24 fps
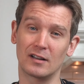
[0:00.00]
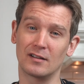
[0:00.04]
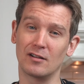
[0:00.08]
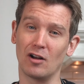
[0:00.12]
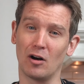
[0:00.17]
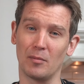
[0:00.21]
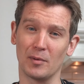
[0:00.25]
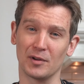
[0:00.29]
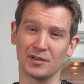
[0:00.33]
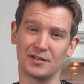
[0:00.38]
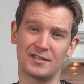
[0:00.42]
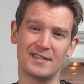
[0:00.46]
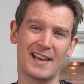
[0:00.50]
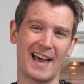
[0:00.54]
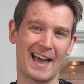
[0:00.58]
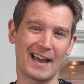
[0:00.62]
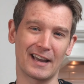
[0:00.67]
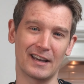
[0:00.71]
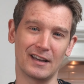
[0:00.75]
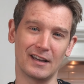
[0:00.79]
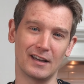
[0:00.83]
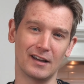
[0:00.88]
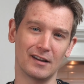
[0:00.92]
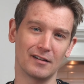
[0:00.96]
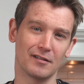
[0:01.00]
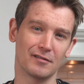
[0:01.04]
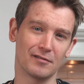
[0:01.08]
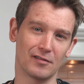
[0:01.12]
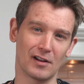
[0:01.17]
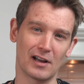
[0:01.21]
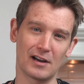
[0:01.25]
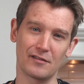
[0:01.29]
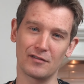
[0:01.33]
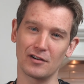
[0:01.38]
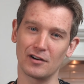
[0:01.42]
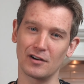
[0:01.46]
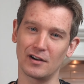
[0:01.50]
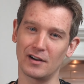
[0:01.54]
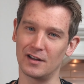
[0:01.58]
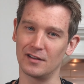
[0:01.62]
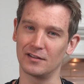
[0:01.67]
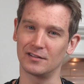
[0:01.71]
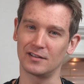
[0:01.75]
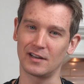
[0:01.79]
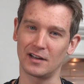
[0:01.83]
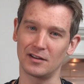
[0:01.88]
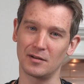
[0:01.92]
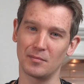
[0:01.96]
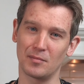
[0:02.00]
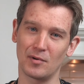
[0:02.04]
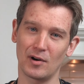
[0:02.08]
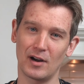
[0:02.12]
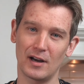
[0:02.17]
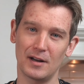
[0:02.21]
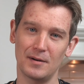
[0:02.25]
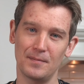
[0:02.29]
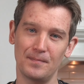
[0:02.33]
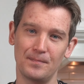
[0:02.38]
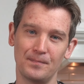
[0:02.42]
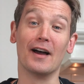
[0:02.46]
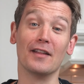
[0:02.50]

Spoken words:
almost tangy flavor inside the bread.